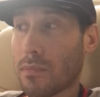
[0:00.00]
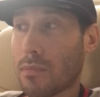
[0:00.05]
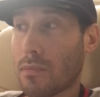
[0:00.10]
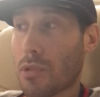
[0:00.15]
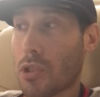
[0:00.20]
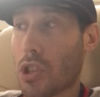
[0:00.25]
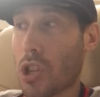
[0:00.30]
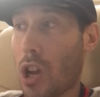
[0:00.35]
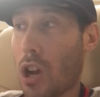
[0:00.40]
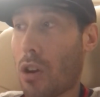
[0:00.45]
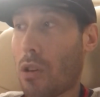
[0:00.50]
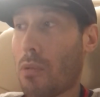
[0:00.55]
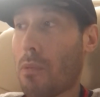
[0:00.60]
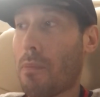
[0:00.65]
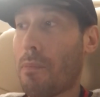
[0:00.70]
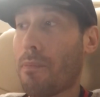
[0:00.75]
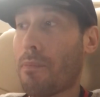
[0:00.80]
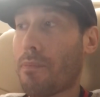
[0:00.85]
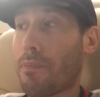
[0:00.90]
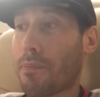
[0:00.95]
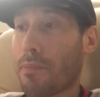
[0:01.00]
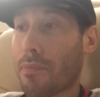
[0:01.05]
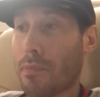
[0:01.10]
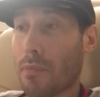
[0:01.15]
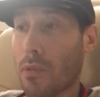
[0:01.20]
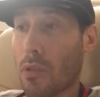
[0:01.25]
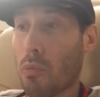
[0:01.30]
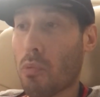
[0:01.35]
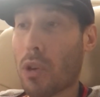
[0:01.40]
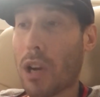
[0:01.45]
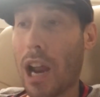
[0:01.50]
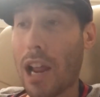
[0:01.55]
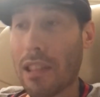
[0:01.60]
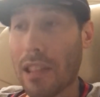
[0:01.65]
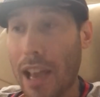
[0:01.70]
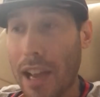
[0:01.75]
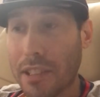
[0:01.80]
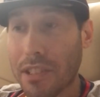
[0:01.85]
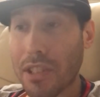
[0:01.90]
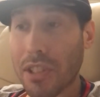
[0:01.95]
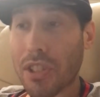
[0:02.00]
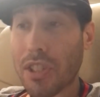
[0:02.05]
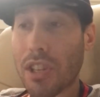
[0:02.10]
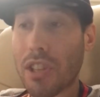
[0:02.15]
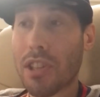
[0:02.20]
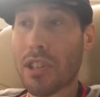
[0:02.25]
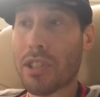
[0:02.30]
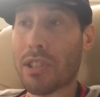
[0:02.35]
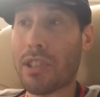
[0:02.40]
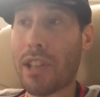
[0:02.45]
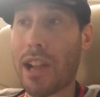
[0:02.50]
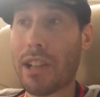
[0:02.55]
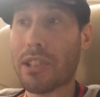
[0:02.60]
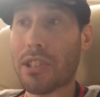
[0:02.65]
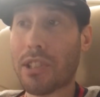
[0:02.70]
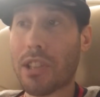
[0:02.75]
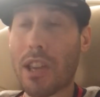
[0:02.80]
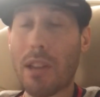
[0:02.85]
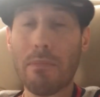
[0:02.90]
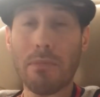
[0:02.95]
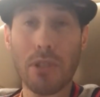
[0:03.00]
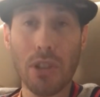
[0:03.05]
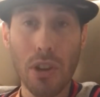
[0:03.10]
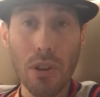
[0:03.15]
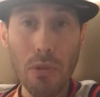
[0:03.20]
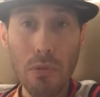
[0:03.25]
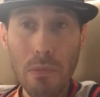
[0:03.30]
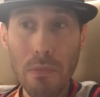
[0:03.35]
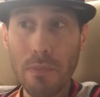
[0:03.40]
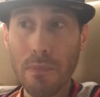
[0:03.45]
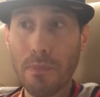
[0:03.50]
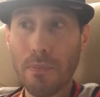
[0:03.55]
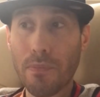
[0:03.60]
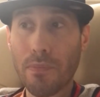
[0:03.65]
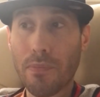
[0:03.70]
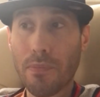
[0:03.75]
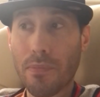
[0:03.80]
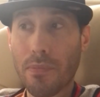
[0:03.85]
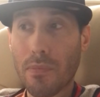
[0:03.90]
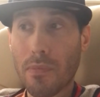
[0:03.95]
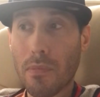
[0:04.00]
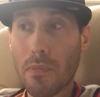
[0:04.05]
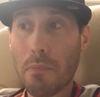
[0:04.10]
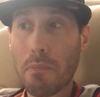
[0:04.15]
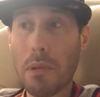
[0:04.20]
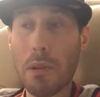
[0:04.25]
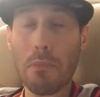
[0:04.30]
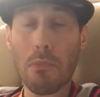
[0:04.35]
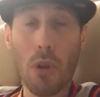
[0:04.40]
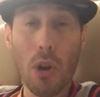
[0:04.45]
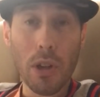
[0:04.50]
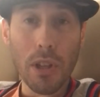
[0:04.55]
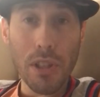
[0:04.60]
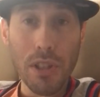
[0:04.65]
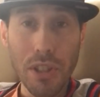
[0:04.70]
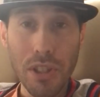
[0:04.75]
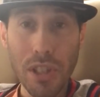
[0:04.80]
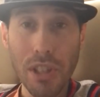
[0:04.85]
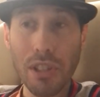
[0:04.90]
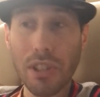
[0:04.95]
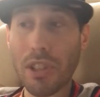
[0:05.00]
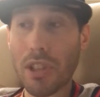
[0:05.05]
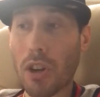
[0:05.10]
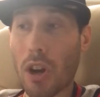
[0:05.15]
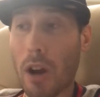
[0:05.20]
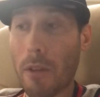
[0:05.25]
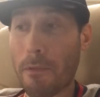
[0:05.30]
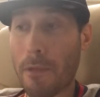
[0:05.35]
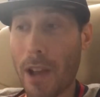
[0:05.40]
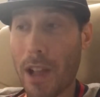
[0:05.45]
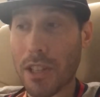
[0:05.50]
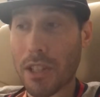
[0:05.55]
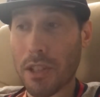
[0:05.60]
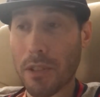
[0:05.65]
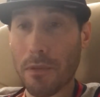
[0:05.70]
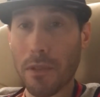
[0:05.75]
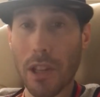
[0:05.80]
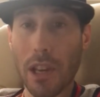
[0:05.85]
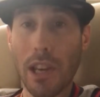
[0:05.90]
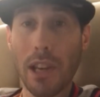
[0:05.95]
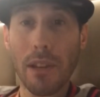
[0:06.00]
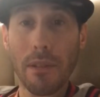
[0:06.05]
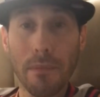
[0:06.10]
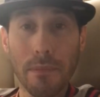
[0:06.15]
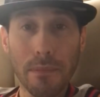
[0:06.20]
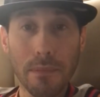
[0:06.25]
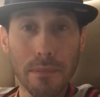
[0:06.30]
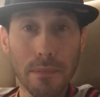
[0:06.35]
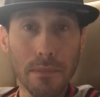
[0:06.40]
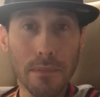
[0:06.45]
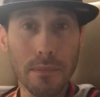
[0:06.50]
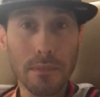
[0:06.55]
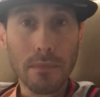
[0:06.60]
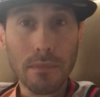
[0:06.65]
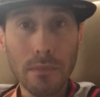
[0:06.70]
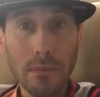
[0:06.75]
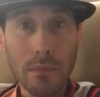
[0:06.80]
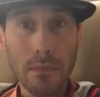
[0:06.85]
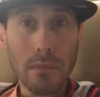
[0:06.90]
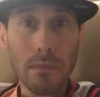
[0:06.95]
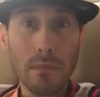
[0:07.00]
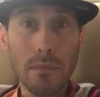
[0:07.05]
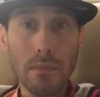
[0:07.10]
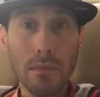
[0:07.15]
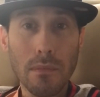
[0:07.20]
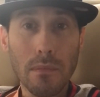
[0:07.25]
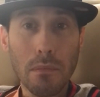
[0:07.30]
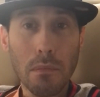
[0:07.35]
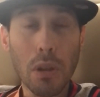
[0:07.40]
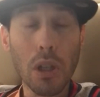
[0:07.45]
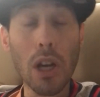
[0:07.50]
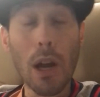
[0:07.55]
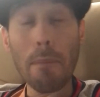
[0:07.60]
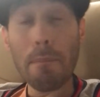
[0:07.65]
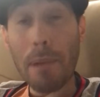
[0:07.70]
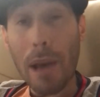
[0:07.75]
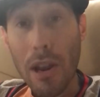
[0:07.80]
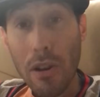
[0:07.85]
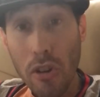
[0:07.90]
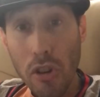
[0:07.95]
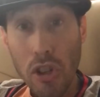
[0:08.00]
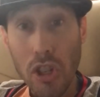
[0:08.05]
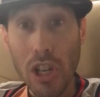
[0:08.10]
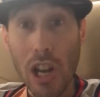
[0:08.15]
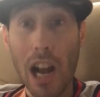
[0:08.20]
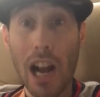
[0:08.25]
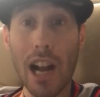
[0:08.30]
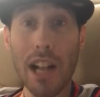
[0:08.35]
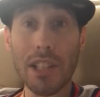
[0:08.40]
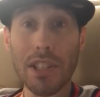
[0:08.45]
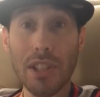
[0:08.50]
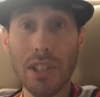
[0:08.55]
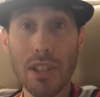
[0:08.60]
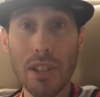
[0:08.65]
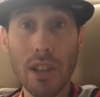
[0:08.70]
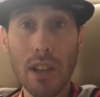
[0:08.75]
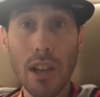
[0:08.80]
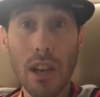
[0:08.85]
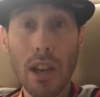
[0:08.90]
So, what I'd like to see this Nets team do, be more consistent offensively, put up better shots,